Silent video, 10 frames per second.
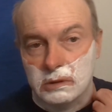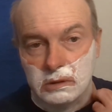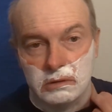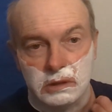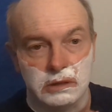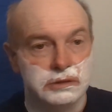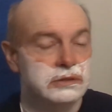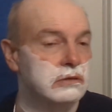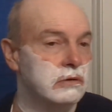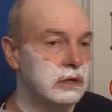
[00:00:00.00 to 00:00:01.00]
we'll go
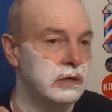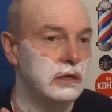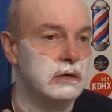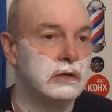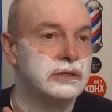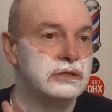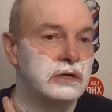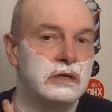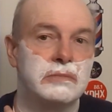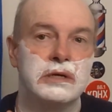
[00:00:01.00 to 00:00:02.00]
against the grain now. I'll
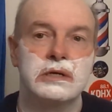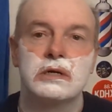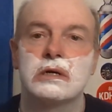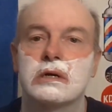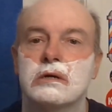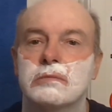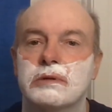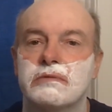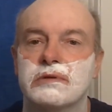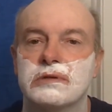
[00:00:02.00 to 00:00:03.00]
start on my neck. I
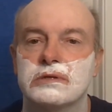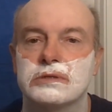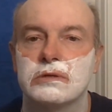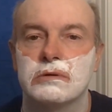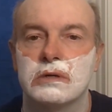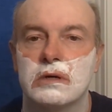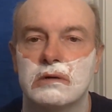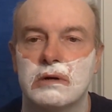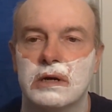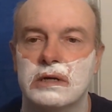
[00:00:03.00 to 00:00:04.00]
hope everything's going
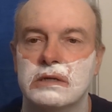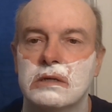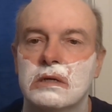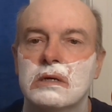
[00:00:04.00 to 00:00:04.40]
all right.